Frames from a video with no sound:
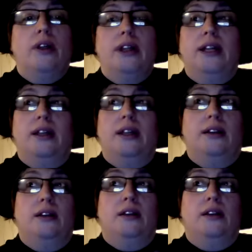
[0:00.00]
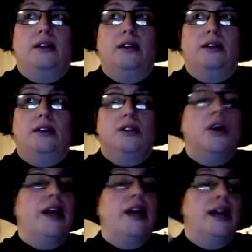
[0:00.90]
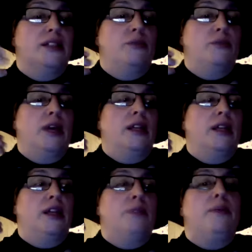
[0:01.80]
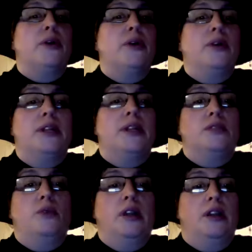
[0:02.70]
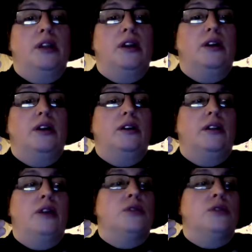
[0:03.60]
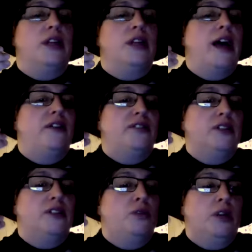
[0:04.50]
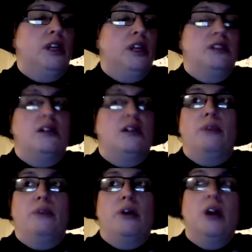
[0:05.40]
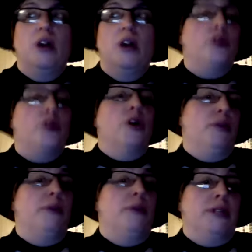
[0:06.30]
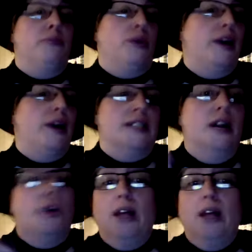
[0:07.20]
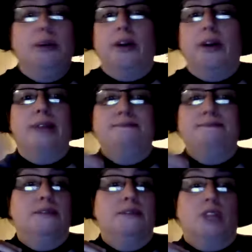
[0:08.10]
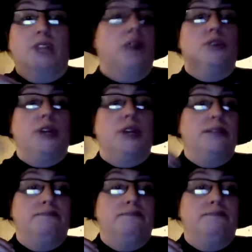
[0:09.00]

uh, sarcasm and the bitterness in Theo's laughs when he's talking about, oh, they're going to put up a temple rise now. That'll be great. Mm, sounds great.